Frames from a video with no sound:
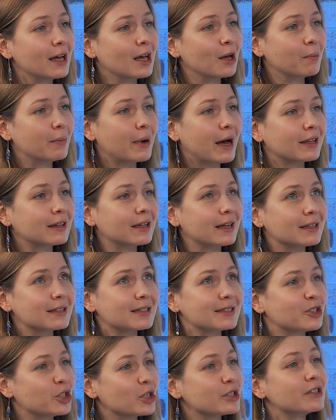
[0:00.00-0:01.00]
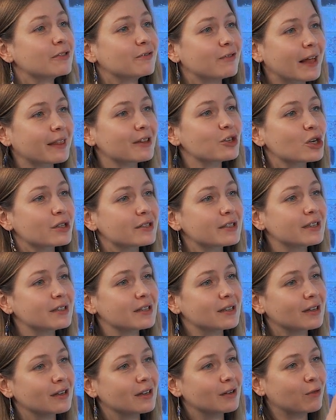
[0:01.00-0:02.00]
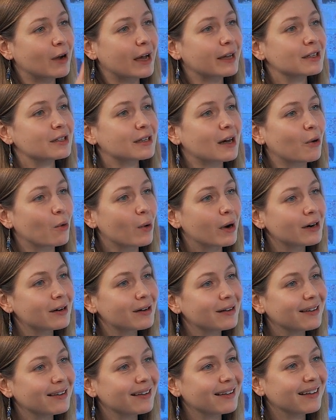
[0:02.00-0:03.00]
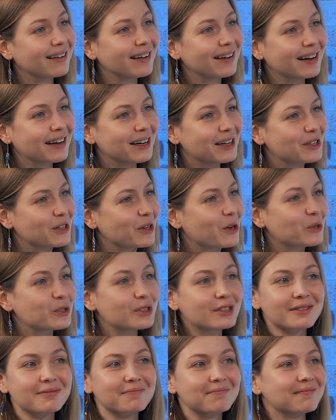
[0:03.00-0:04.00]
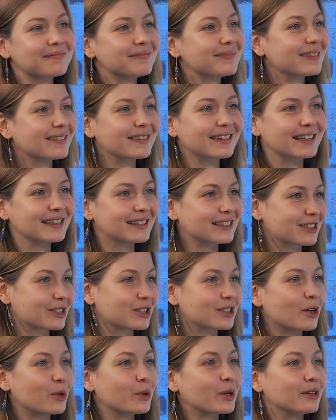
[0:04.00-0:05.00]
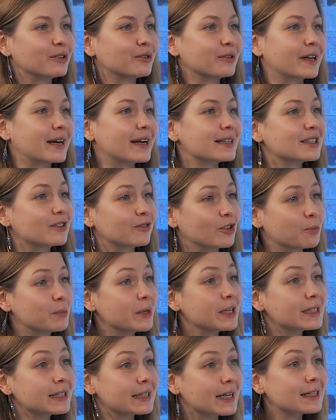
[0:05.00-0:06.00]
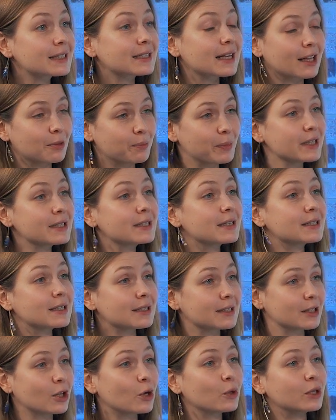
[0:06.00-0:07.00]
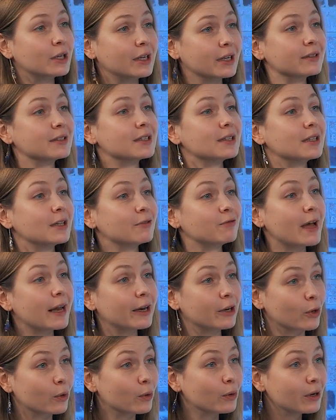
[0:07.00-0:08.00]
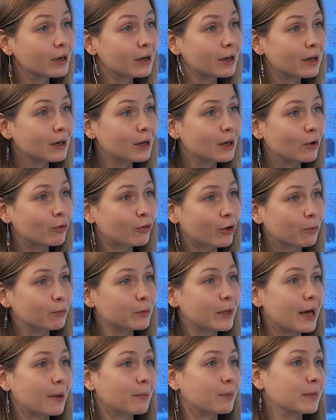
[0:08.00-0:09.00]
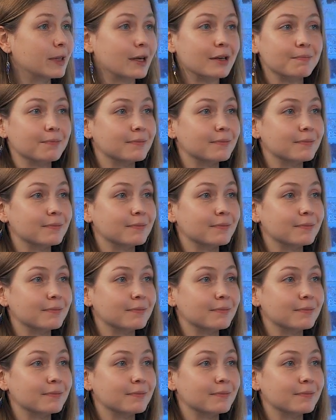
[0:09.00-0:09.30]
but it's just a function sitting in the white tower, not talking to the rest of the business, and business is not yielding the value from them. They